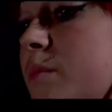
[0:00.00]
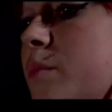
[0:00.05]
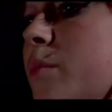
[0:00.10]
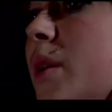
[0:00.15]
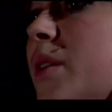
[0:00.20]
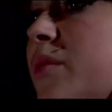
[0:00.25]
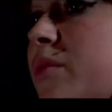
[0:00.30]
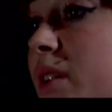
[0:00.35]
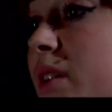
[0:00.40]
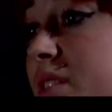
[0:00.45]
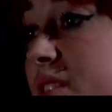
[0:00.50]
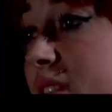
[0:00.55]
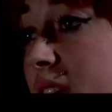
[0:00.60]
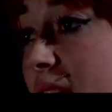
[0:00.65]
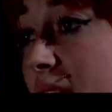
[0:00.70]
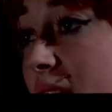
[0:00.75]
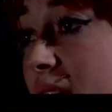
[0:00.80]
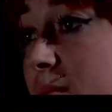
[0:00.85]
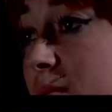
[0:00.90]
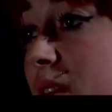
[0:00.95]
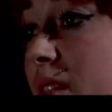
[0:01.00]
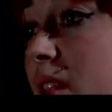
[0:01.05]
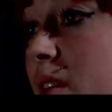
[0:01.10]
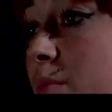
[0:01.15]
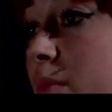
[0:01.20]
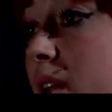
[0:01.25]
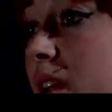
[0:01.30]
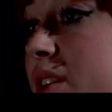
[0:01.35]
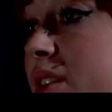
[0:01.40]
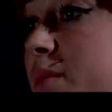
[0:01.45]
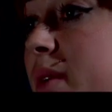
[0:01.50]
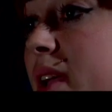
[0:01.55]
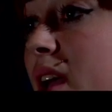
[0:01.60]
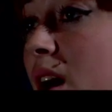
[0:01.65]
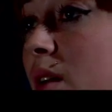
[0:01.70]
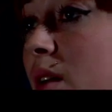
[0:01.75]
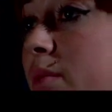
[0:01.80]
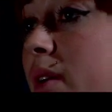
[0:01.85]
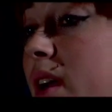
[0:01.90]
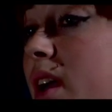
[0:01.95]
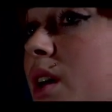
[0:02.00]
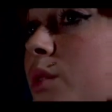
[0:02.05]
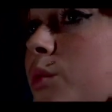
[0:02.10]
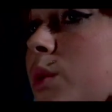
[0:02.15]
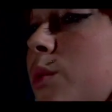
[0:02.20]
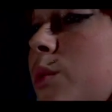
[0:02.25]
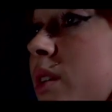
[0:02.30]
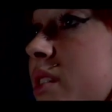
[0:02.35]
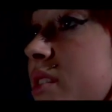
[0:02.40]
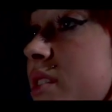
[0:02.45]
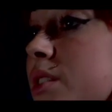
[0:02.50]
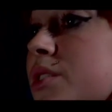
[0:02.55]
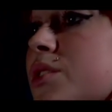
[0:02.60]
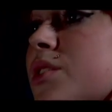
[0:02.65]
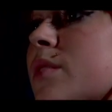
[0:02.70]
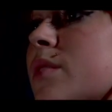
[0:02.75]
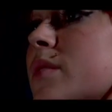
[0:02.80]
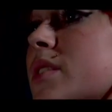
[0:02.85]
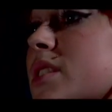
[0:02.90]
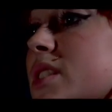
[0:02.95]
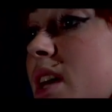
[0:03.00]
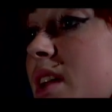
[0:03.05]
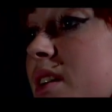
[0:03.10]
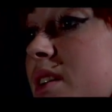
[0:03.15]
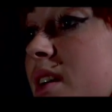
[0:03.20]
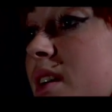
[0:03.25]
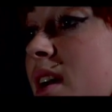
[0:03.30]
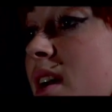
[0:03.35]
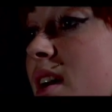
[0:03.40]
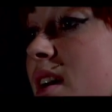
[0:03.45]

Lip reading: My friends came, and they picked me up, and we went to the treatment center.